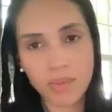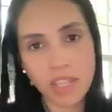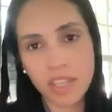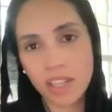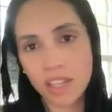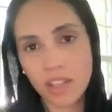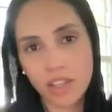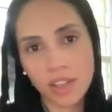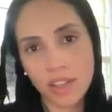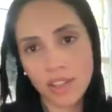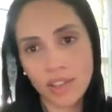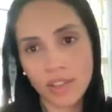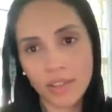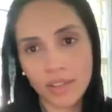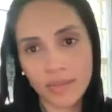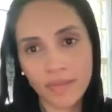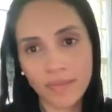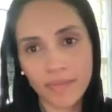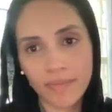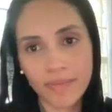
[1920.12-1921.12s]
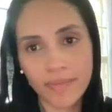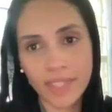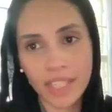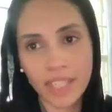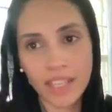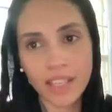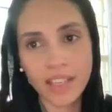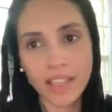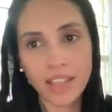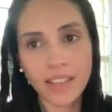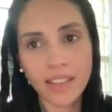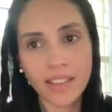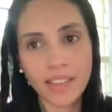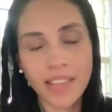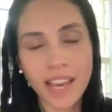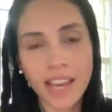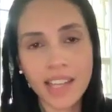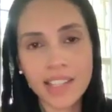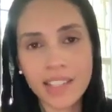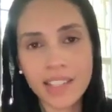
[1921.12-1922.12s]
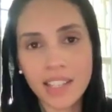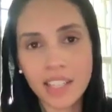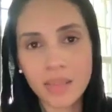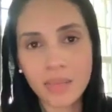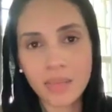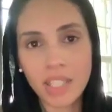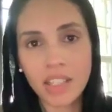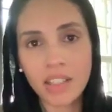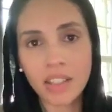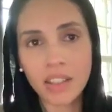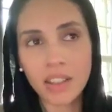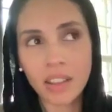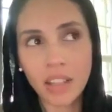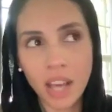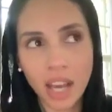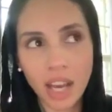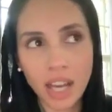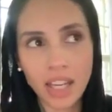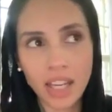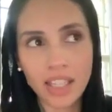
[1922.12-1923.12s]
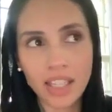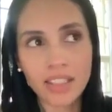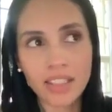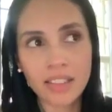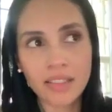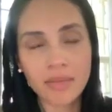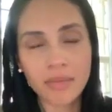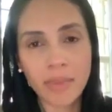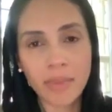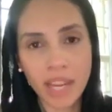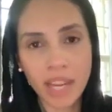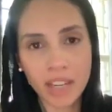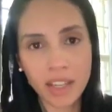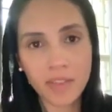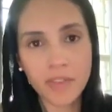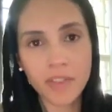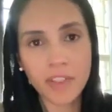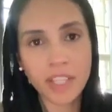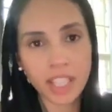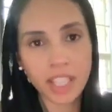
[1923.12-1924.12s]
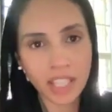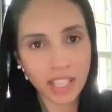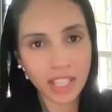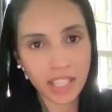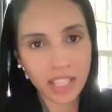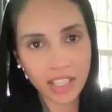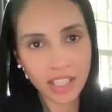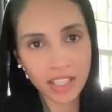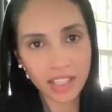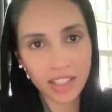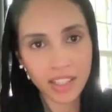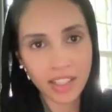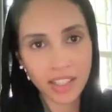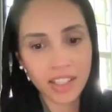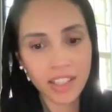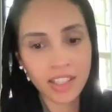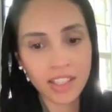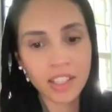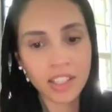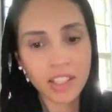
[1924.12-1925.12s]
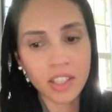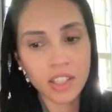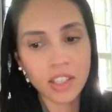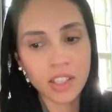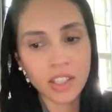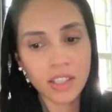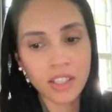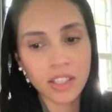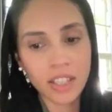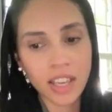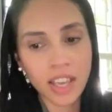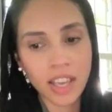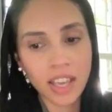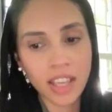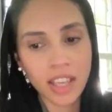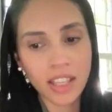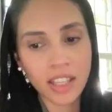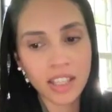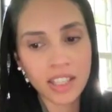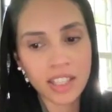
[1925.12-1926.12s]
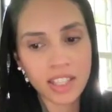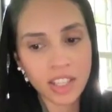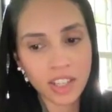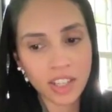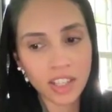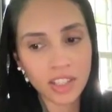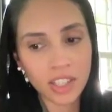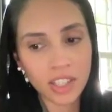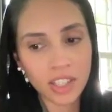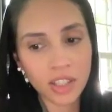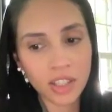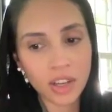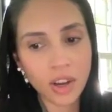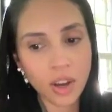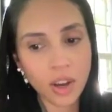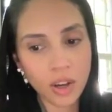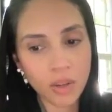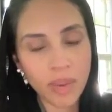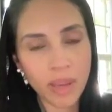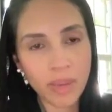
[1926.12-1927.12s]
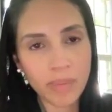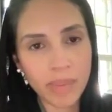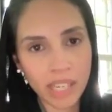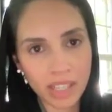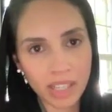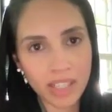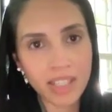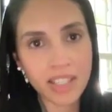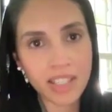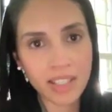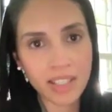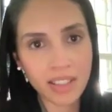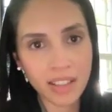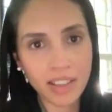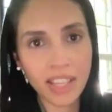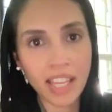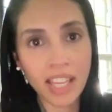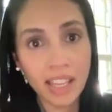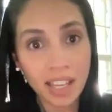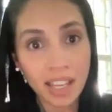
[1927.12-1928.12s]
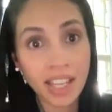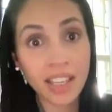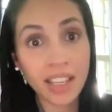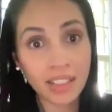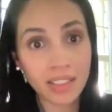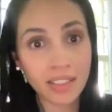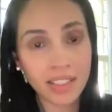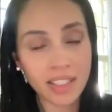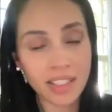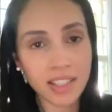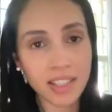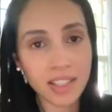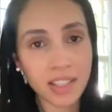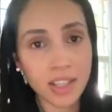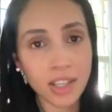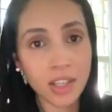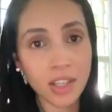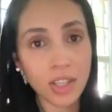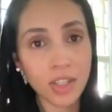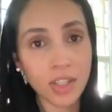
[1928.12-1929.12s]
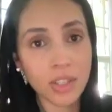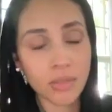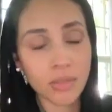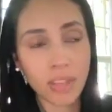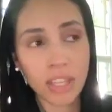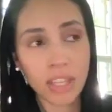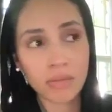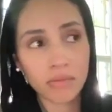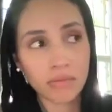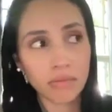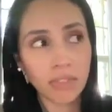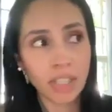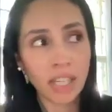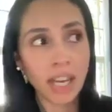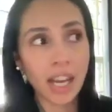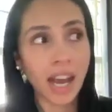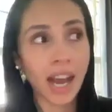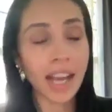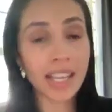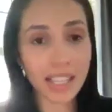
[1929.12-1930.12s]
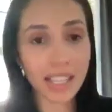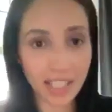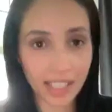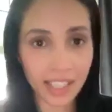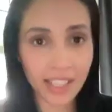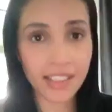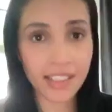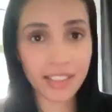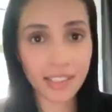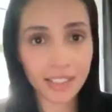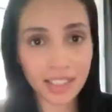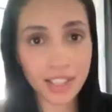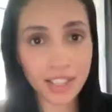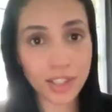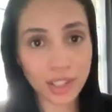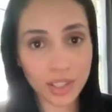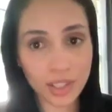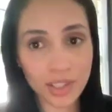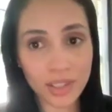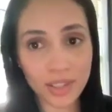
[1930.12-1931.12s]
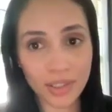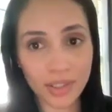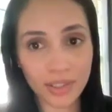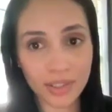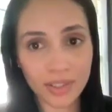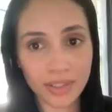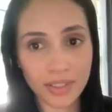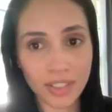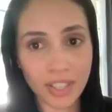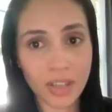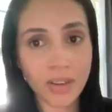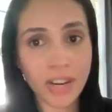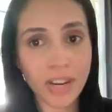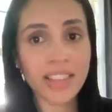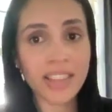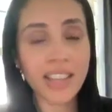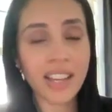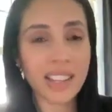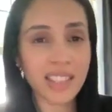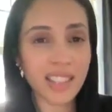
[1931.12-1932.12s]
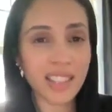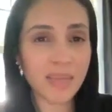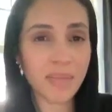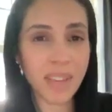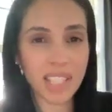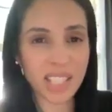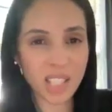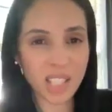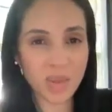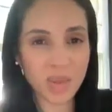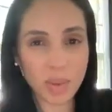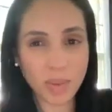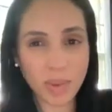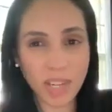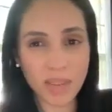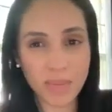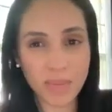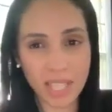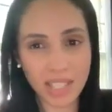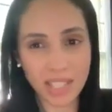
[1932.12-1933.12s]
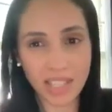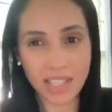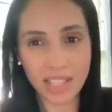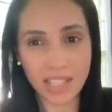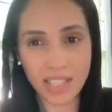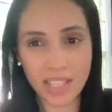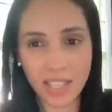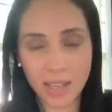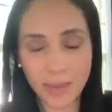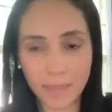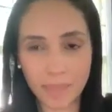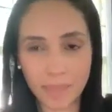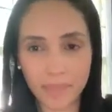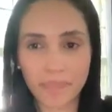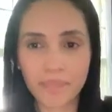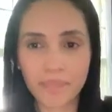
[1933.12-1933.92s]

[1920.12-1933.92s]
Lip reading: we need to do. That's going to be a lot better for the kid because they're going to learn, oh, my parents, they can handle this. So then I can handle it too. All right, that's the message we want to be sending them.